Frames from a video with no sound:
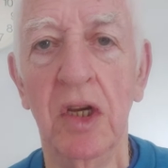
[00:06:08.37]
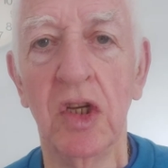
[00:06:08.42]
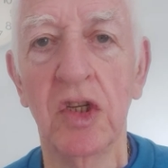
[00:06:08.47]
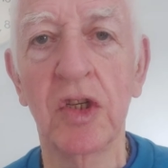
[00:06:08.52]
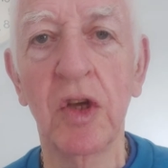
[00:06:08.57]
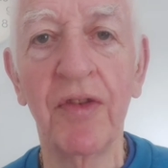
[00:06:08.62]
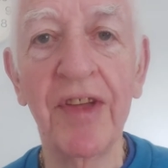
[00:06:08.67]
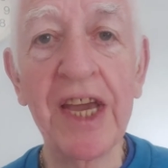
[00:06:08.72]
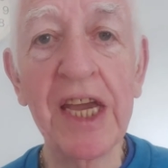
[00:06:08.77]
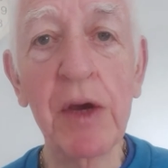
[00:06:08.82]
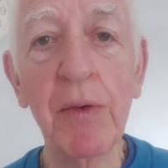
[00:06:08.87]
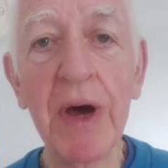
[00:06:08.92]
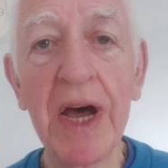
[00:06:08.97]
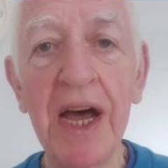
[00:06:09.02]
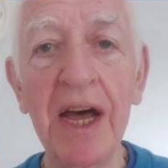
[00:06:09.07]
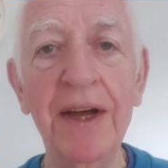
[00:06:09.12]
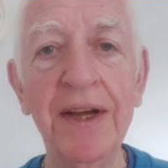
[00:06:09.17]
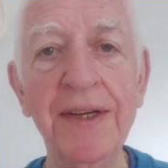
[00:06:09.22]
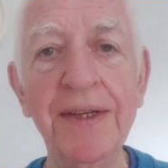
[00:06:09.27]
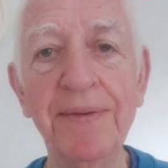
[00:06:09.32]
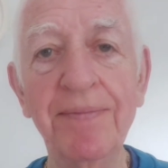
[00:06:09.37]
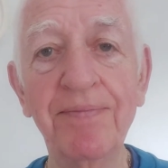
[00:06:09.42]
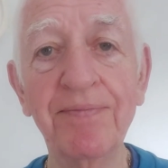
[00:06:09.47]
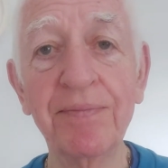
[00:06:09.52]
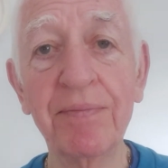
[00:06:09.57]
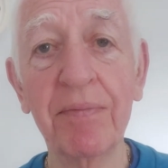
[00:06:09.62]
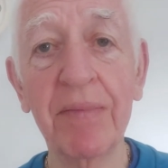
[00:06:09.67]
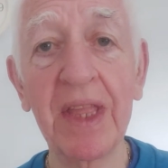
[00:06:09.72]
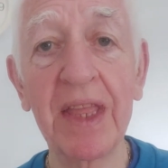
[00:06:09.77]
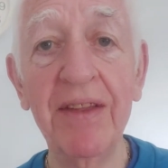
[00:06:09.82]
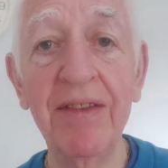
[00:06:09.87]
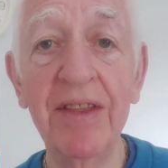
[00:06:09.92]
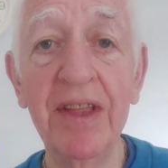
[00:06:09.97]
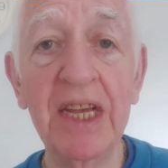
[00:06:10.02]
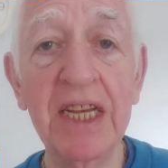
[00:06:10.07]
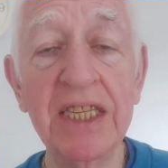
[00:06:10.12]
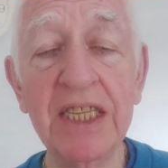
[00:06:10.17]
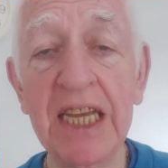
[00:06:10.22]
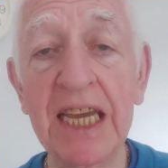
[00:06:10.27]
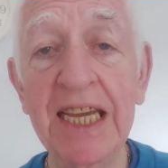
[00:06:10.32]
So there you are,
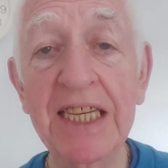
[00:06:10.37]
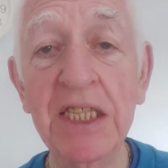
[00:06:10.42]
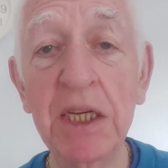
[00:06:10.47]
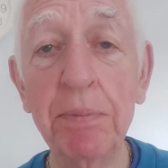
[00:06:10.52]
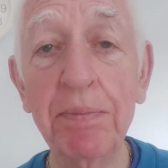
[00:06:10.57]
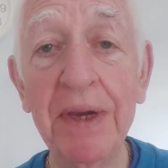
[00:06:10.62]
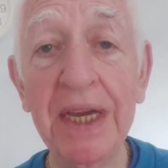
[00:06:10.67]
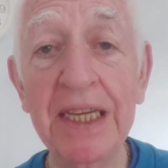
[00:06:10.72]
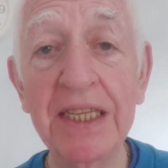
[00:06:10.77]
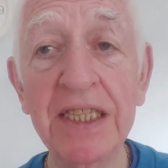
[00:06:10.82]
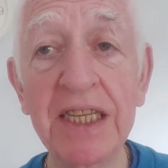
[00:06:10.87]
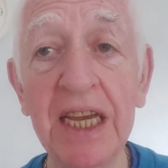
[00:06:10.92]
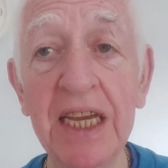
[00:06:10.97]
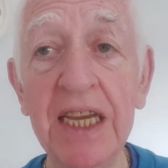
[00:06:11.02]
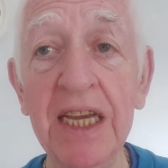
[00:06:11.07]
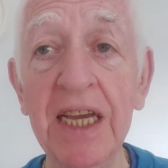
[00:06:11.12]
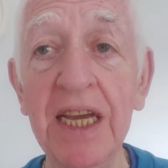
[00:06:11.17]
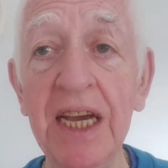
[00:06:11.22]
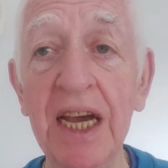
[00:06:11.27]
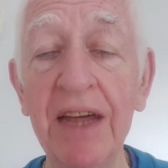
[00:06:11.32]
easy peasy,